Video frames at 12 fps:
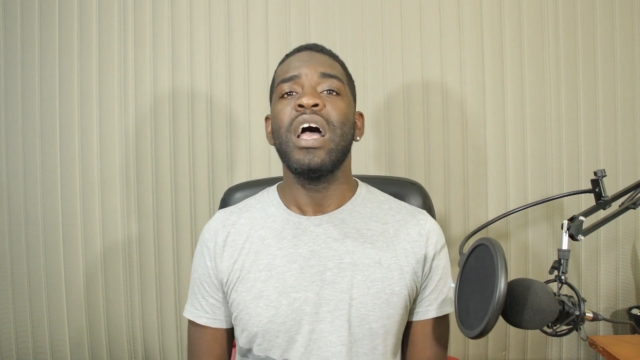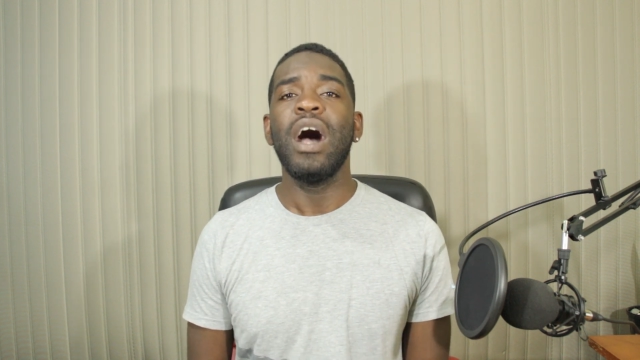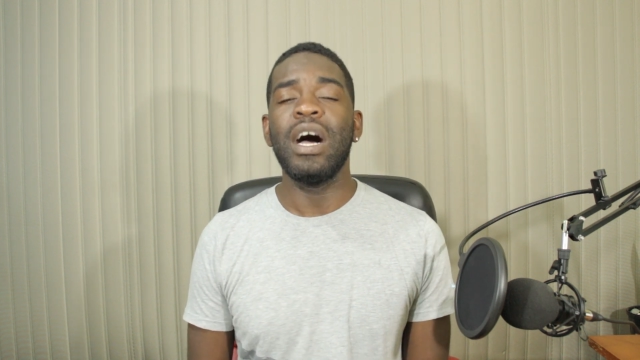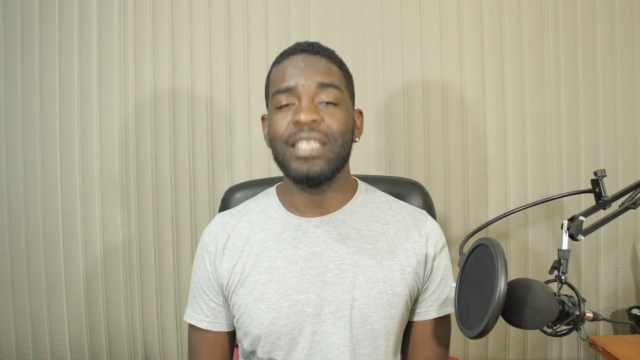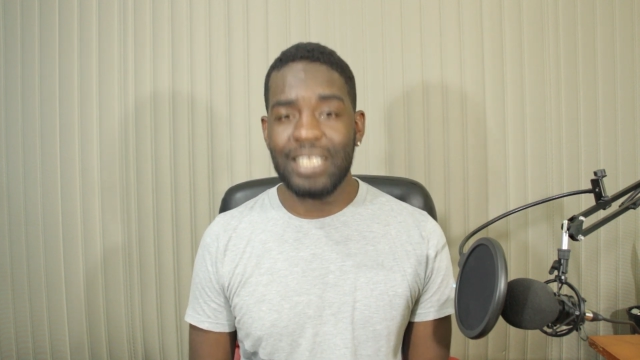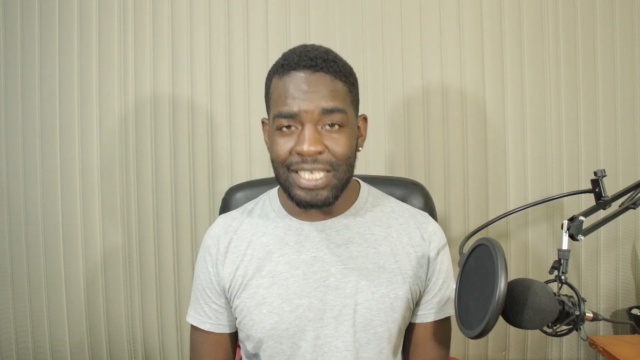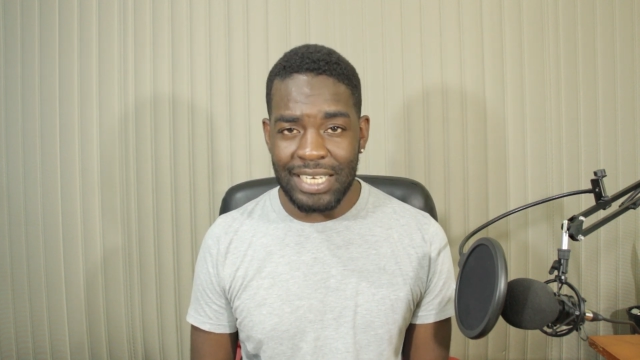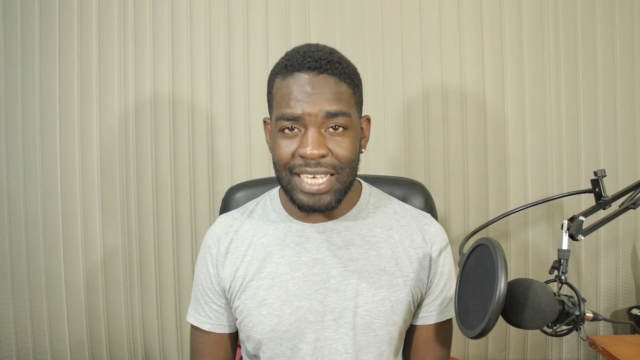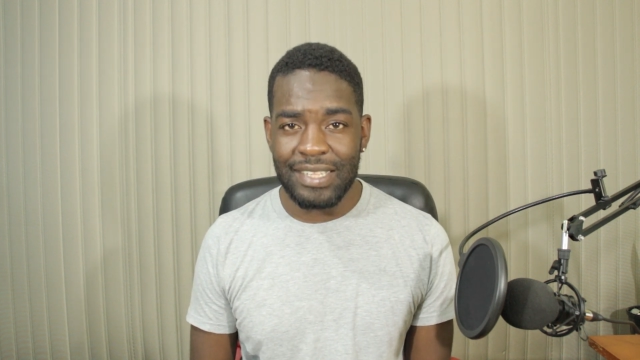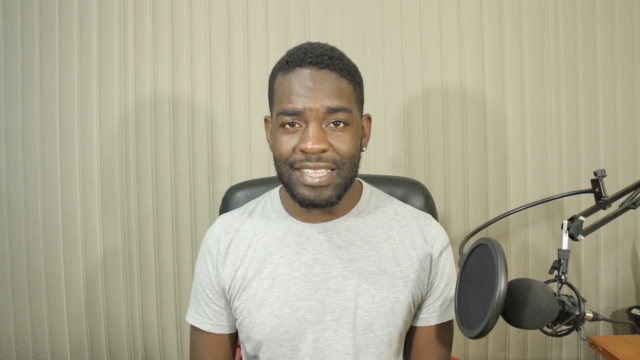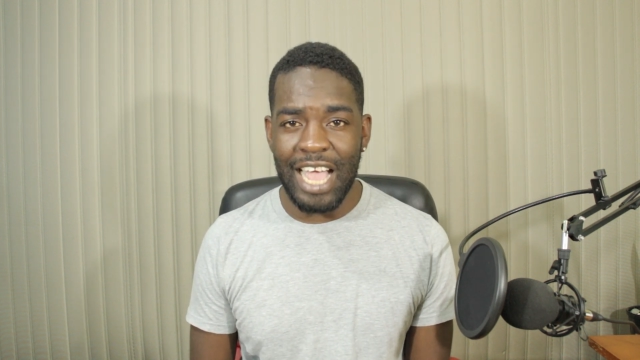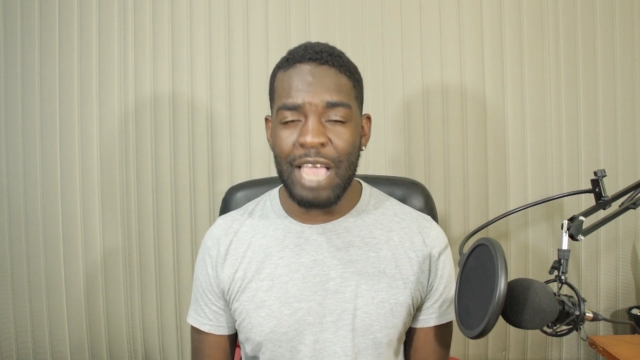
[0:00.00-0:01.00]
Until
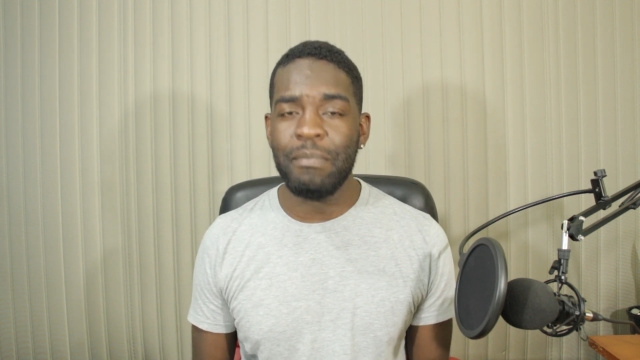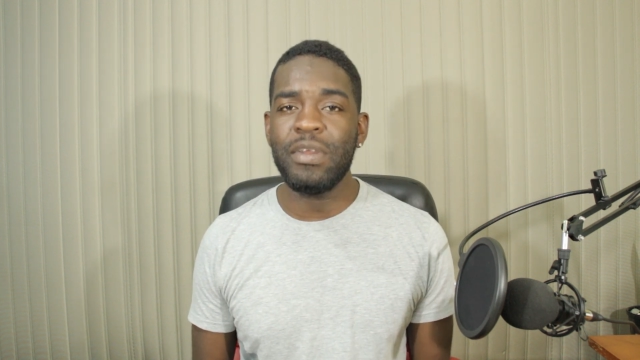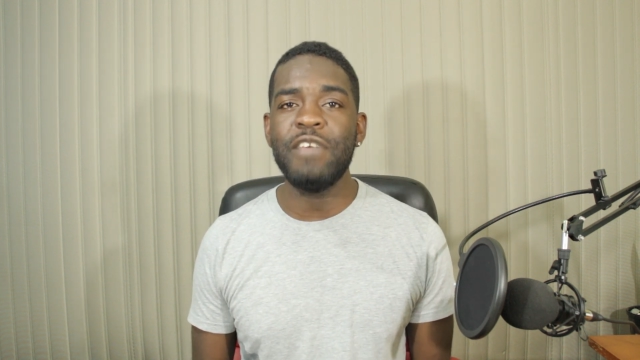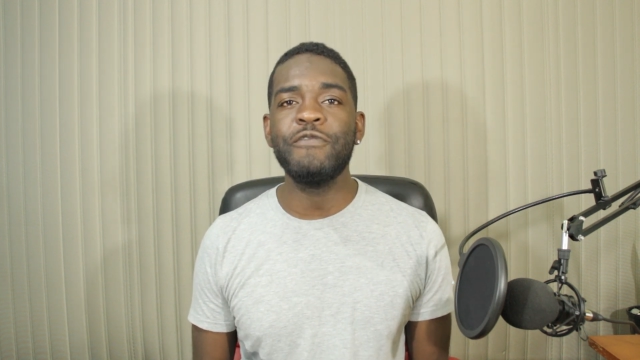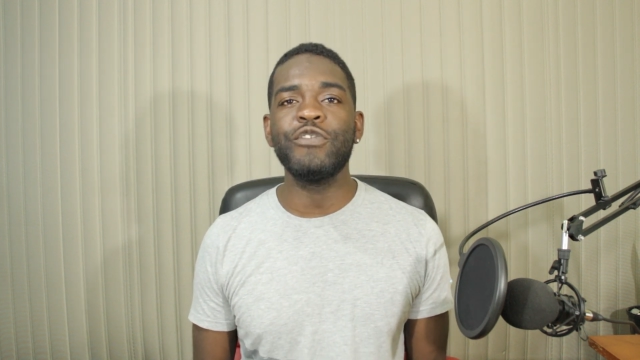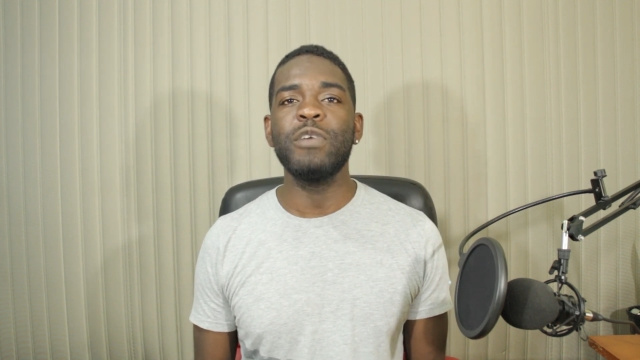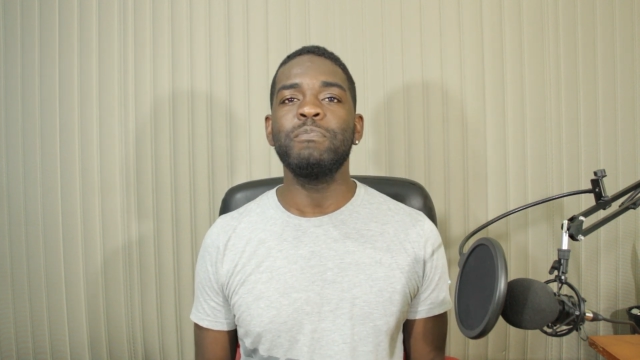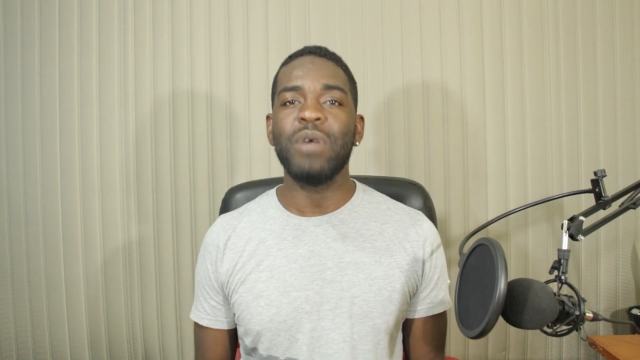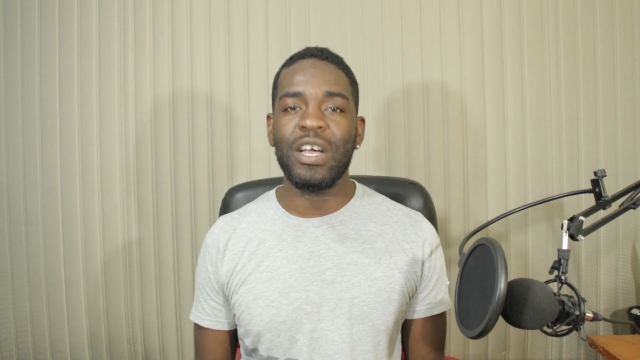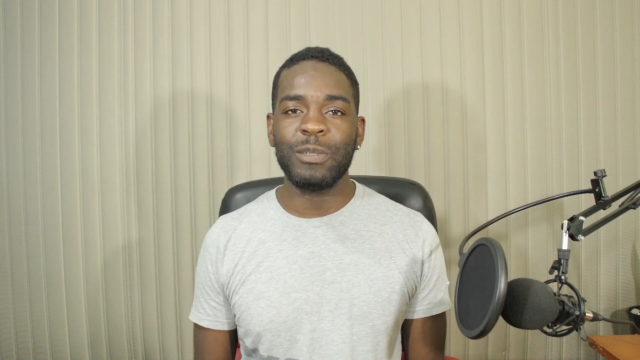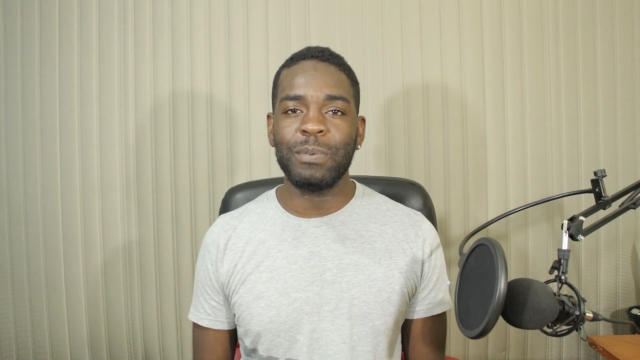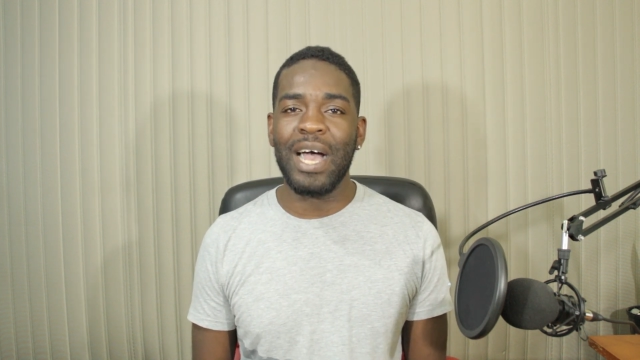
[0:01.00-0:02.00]
next time, live free, prosper,